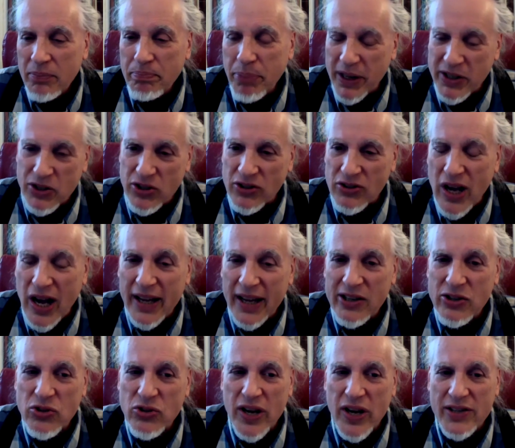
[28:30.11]
But you're
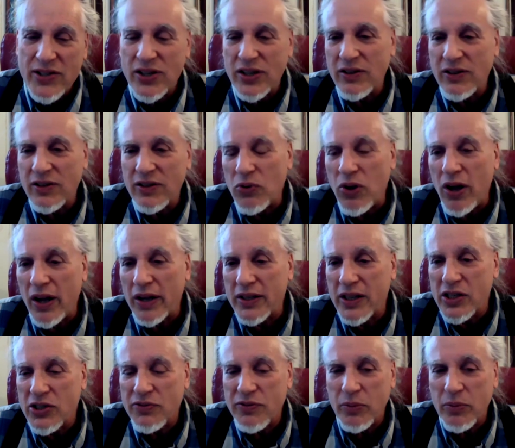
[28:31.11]
not addressing the
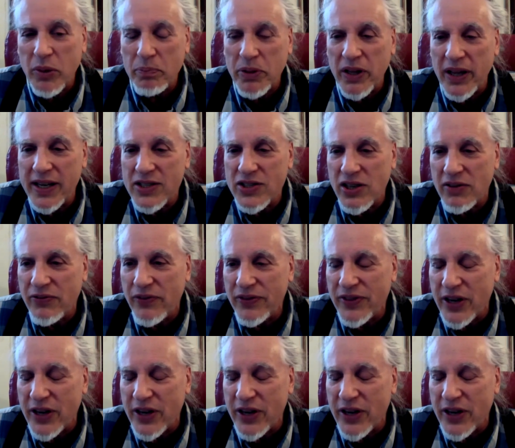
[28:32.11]
wrongness from a place of